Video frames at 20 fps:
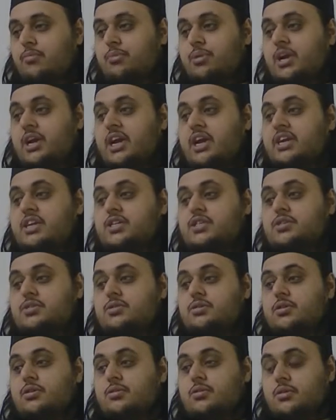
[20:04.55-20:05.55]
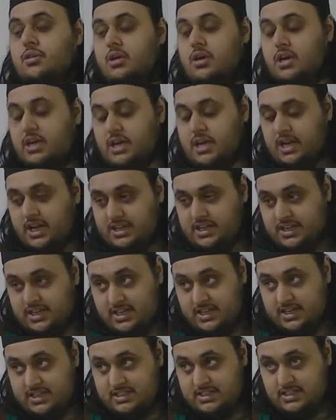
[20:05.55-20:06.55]
But it
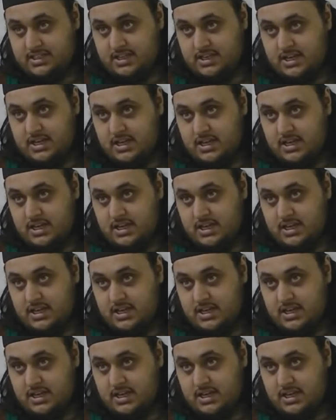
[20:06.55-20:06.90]
is